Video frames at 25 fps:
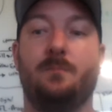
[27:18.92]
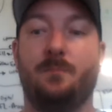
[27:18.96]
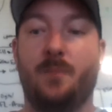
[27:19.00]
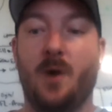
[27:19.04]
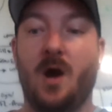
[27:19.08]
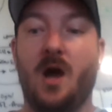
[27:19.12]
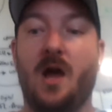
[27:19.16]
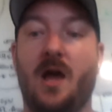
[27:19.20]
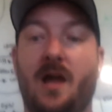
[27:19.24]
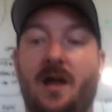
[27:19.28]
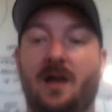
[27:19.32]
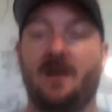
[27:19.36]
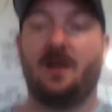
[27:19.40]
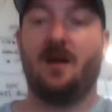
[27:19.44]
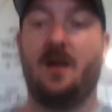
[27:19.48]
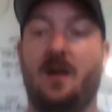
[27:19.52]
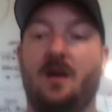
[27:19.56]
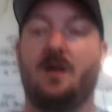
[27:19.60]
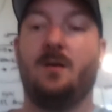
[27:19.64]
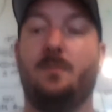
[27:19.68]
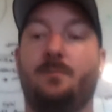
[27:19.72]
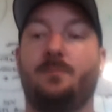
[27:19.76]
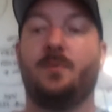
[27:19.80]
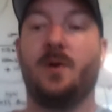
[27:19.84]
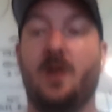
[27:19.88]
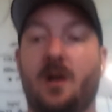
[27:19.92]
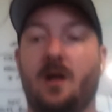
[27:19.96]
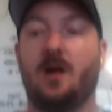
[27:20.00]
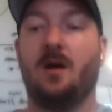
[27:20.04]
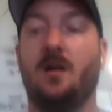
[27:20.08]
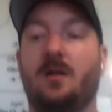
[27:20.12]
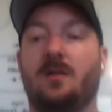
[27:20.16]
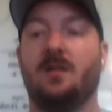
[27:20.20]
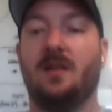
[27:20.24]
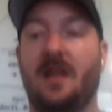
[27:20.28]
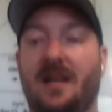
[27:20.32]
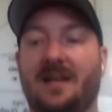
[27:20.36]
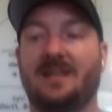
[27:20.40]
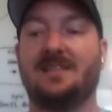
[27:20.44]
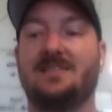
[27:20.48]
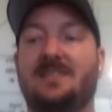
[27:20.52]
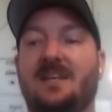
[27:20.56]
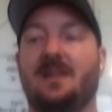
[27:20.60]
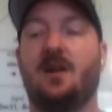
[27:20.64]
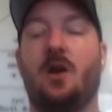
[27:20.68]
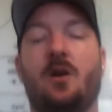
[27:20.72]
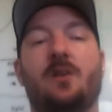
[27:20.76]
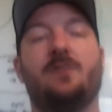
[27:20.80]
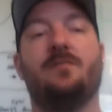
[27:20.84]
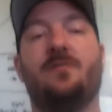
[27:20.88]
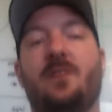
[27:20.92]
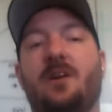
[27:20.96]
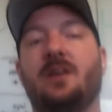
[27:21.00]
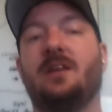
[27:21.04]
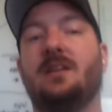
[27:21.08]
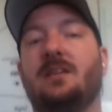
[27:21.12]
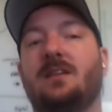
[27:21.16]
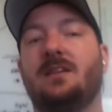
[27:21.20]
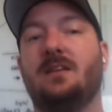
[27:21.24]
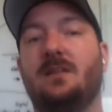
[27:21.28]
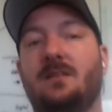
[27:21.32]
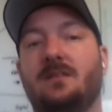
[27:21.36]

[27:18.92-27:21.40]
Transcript: But like I said, on a very